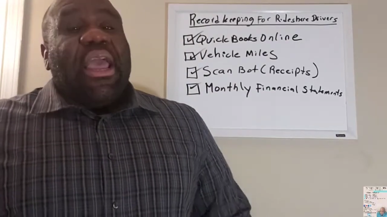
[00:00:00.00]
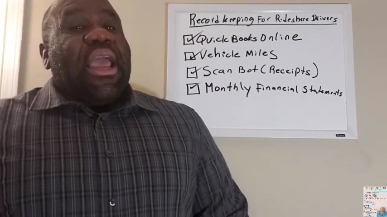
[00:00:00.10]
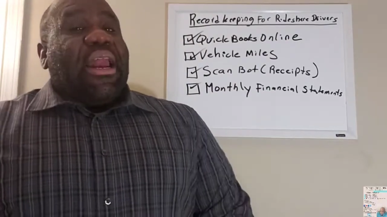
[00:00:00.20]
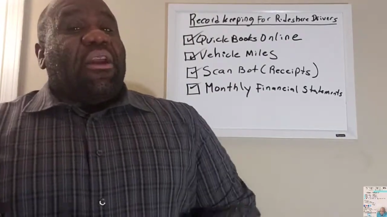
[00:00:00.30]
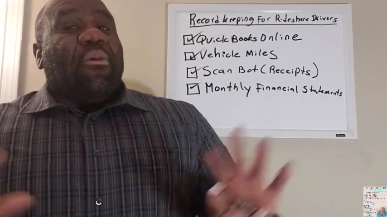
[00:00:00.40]

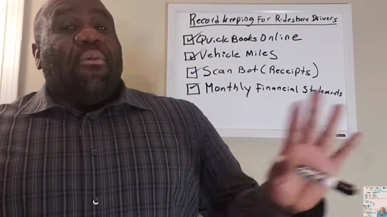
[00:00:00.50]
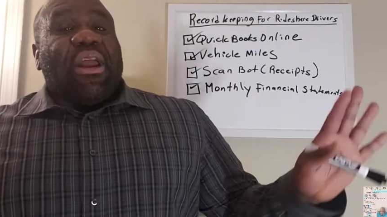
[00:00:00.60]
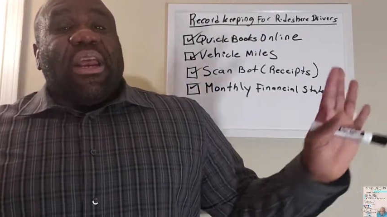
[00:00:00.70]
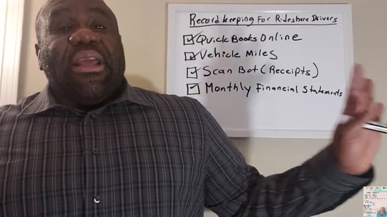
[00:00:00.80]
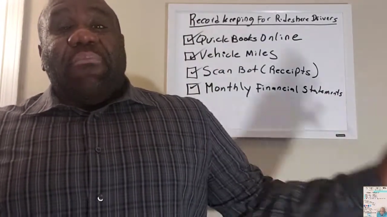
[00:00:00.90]
And I don't
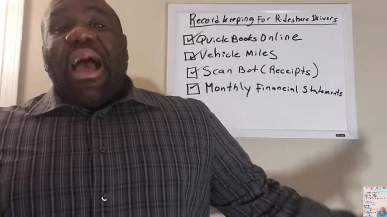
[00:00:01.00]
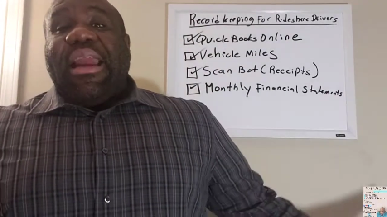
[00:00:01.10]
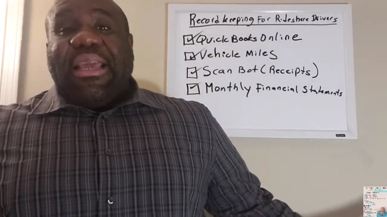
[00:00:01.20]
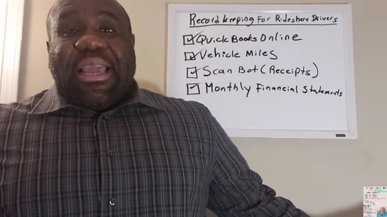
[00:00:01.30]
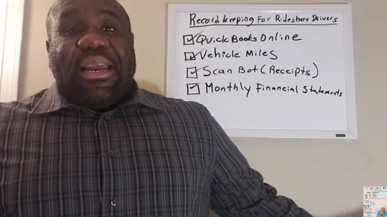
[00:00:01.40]
want
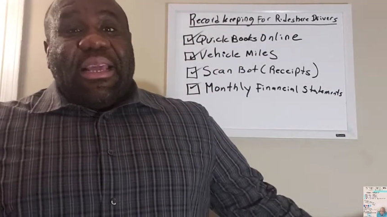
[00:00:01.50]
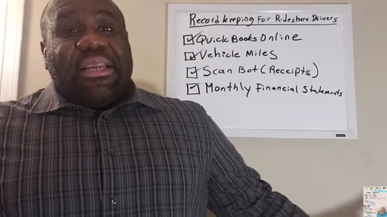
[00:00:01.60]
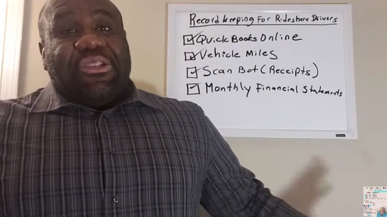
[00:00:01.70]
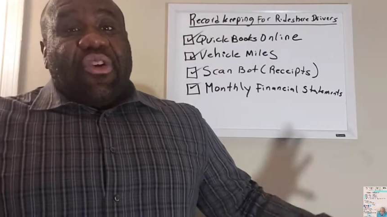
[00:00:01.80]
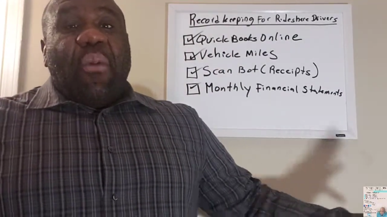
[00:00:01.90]
anybody getting
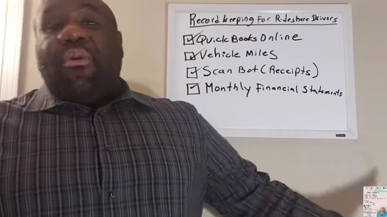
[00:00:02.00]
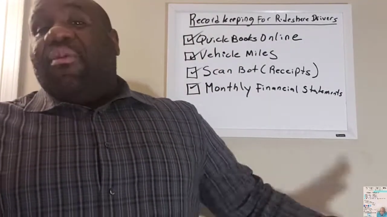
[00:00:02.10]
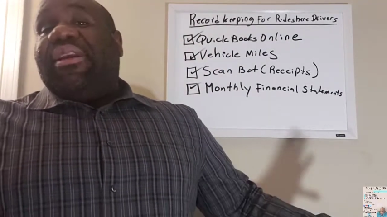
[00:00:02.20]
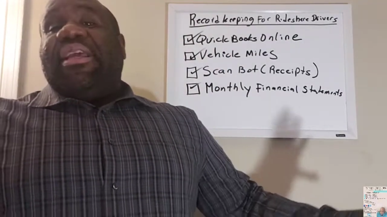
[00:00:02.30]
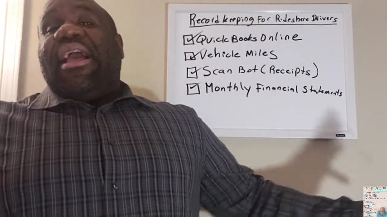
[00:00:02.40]
in trouble
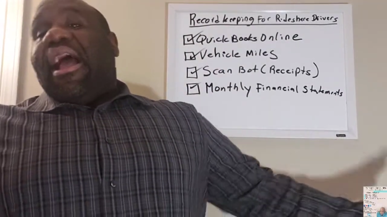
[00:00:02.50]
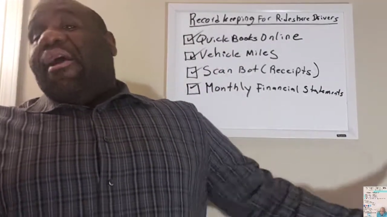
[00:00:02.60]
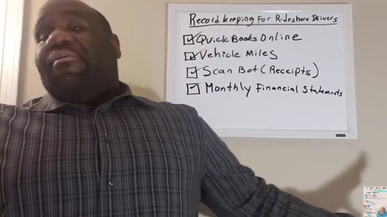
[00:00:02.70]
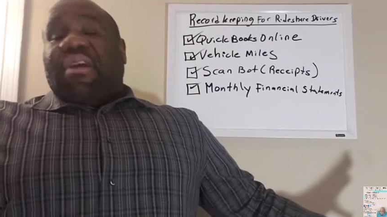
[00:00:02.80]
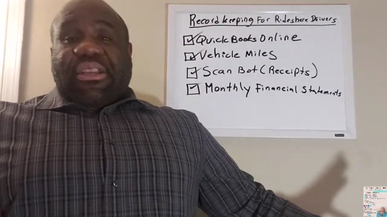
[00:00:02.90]
with the
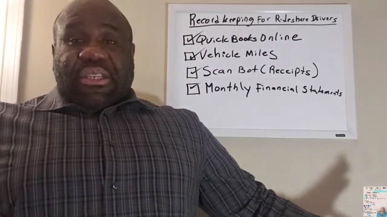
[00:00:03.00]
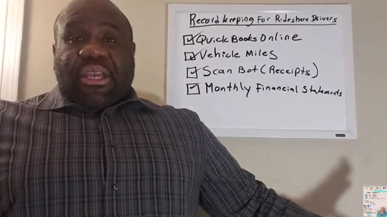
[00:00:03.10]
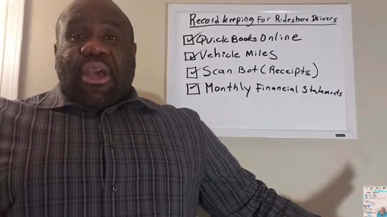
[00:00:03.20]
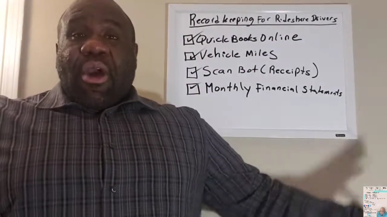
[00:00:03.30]
IRS